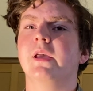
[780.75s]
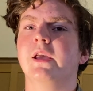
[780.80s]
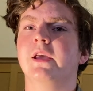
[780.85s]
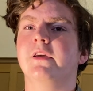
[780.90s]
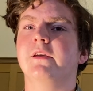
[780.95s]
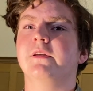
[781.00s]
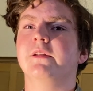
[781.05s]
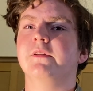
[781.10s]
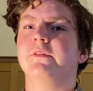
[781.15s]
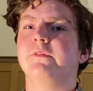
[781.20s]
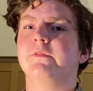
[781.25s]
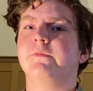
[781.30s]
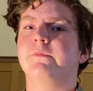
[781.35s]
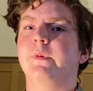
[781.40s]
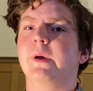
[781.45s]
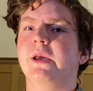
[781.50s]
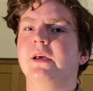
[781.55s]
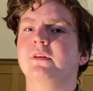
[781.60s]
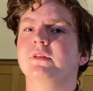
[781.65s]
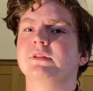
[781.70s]
And if
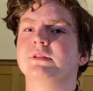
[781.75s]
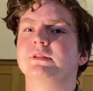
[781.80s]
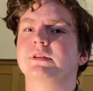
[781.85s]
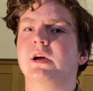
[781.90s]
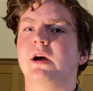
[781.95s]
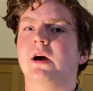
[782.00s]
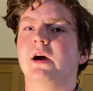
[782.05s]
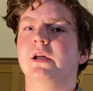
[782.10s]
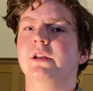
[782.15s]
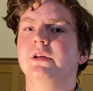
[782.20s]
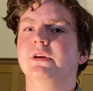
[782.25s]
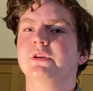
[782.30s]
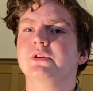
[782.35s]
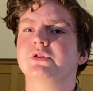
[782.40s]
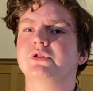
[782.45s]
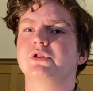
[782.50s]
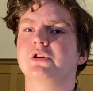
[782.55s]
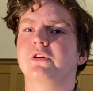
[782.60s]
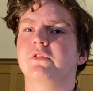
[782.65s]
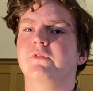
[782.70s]
Baal is God,
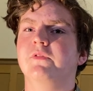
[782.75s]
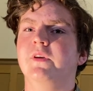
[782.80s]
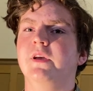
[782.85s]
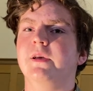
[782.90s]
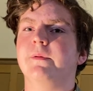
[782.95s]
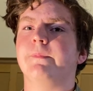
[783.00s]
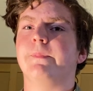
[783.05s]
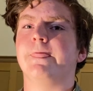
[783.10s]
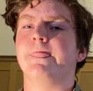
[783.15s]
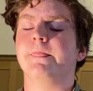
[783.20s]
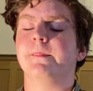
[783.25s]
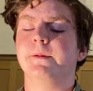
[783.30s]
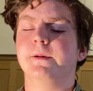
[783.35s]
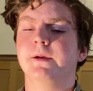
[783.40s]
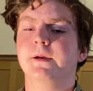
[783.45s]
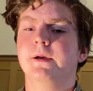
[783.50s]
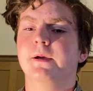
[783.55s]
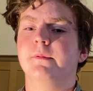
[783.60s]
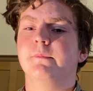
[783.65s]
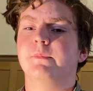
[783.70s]
serve him.
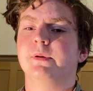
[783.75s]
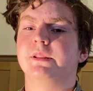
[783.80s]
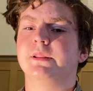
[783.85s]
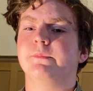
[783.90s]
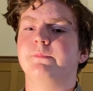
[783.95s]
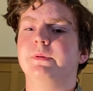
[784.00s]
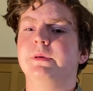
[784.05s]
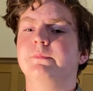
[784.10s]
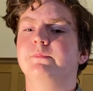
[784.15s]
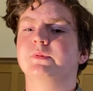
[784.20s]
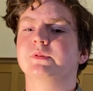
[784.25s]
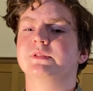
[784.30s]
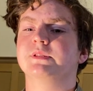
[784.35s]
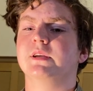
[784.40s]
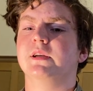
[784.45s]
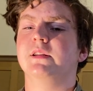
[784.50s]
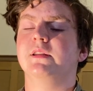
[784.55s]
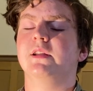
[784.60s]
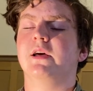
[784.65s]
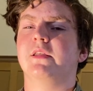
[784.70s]
But the people
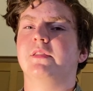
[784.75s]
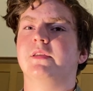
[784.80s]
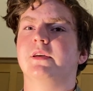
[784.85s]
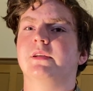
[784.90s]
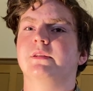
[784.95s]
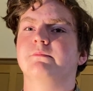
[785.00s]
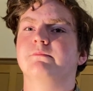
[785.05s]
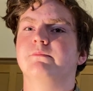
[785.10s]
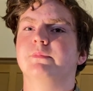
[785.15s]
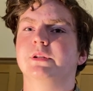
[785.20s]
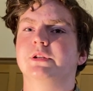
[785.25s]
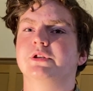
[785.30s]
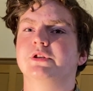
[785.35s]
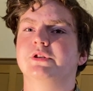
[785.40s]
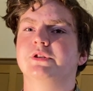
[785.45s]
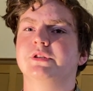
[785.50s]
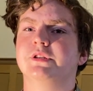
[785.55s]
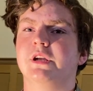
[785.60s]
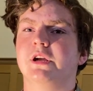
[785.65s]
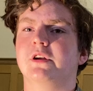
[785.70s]
said nothing, but
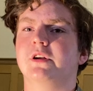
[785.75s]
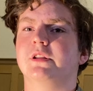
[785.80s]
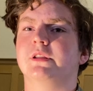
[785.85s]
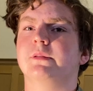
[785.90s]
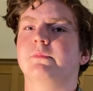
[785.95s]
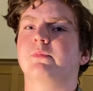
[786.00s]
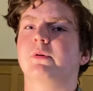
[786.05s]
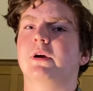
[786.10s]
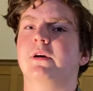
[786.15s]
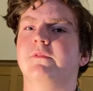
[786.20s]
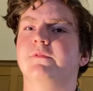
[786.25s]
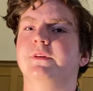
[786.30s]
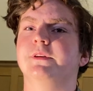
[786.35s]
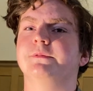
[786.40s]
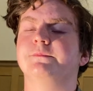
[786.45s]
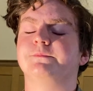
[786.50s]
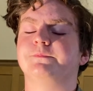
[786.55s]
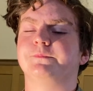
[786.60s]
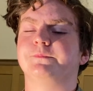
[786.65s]
just stared at the prophet.